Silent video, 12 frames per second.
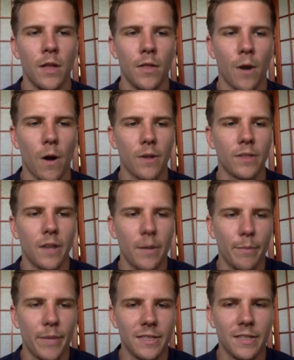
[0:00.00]
There are
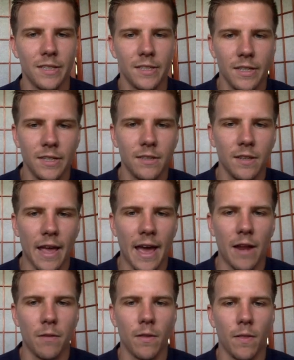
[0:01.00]
some businesses
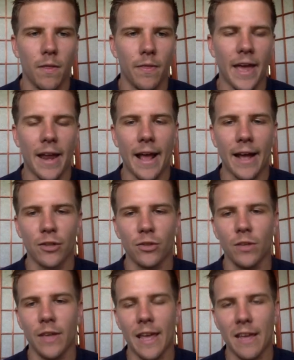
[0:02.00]
that
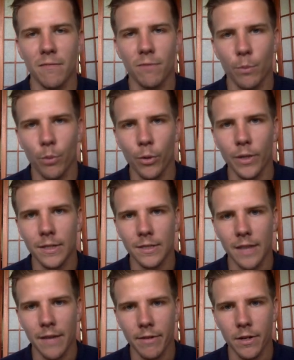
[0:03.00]
actually aim for
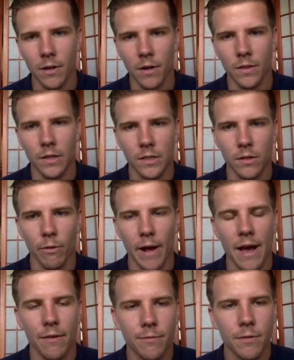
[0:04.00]
0.7 on this
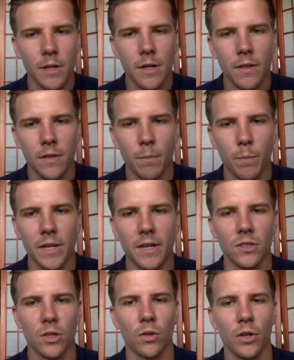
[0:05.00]
graph
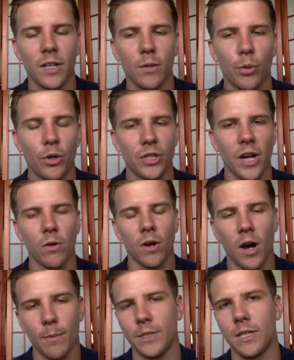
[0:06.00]
because they're looking to push out
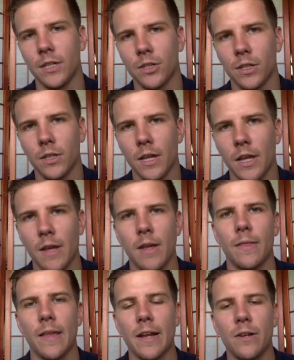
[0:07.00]
competition.
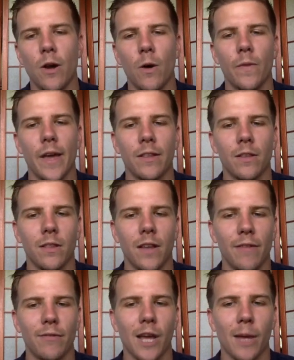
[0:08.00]
They know that the
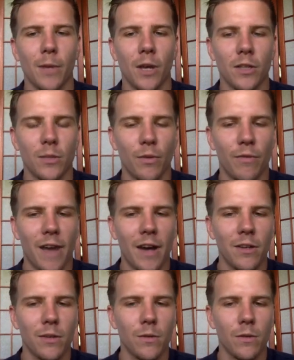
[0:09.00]
lifetime customer
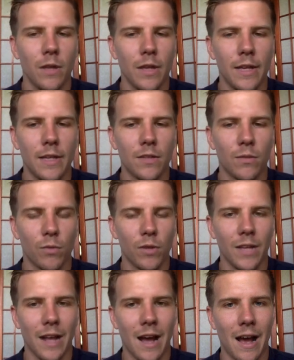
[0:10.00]
value is
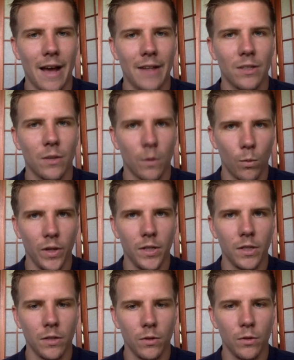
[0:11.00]
really high, so they're
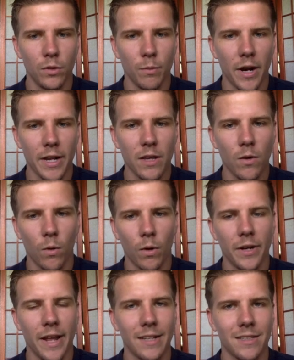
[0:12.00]
willing to lose money or
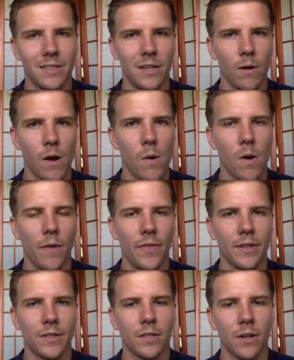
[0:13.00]
net zero on
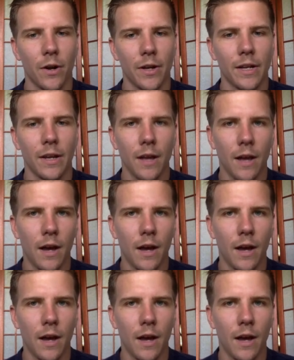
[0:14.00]
the starting